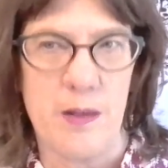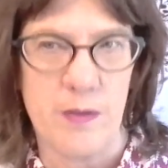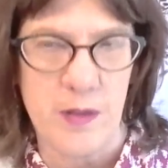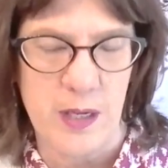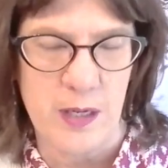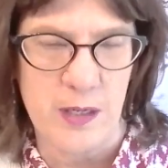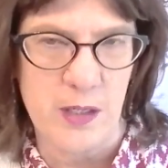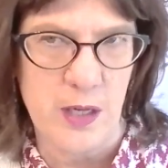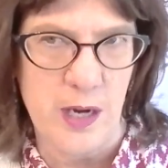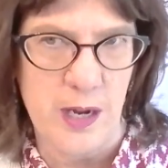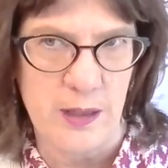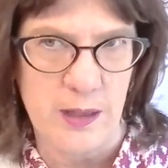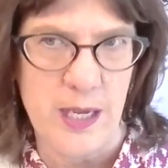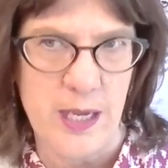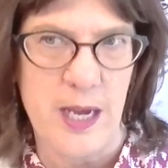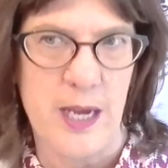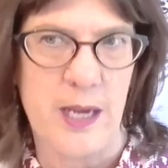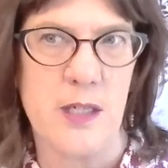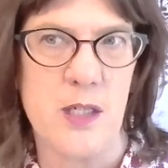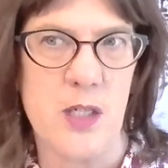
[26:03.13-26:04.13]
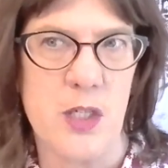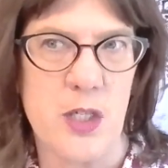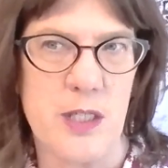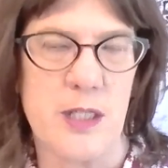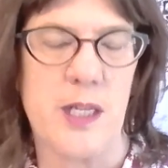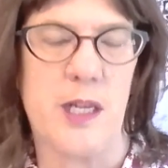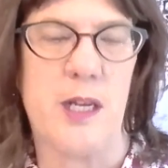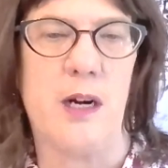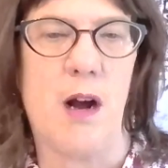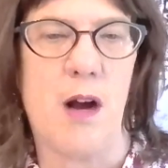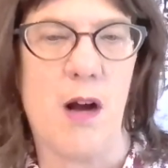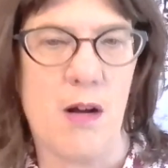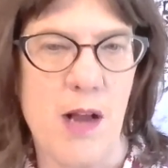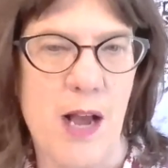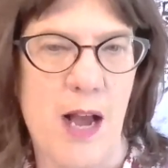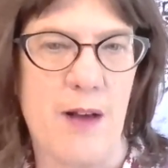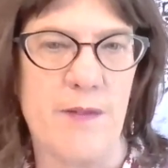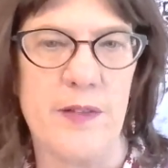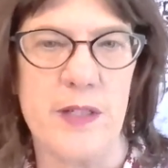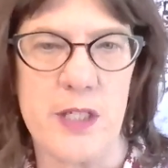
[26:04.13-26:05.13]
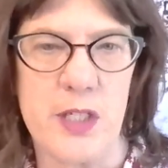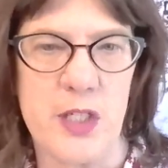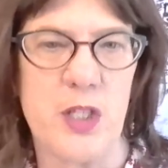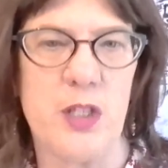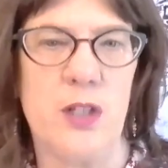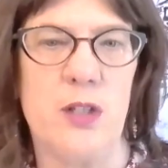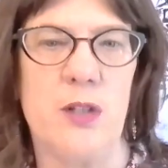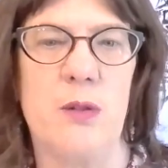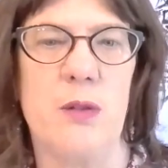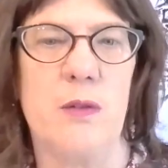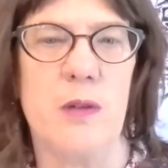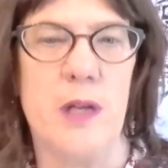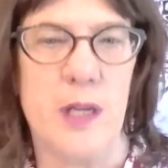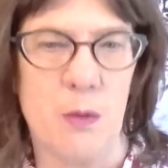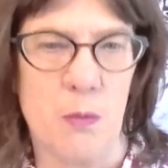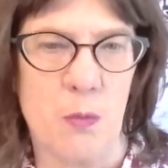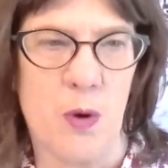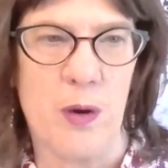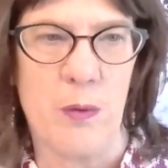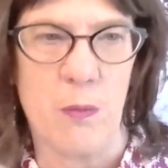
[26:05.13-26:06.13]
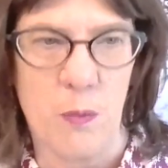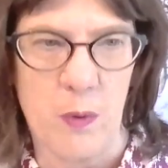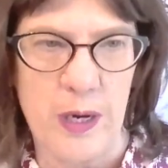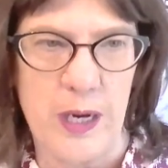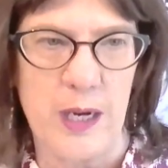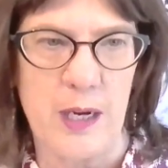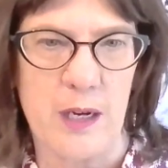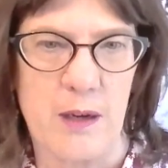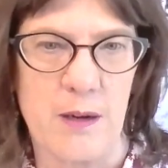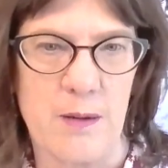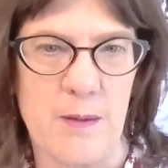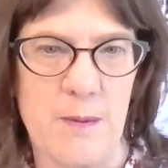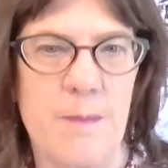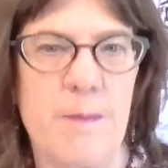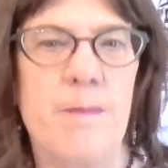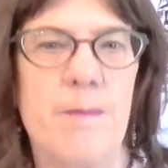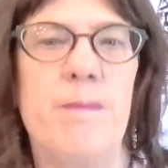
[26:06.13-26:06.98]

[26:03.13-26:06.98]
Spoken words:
And then at the end, she said, I'll have it to you in 1 week.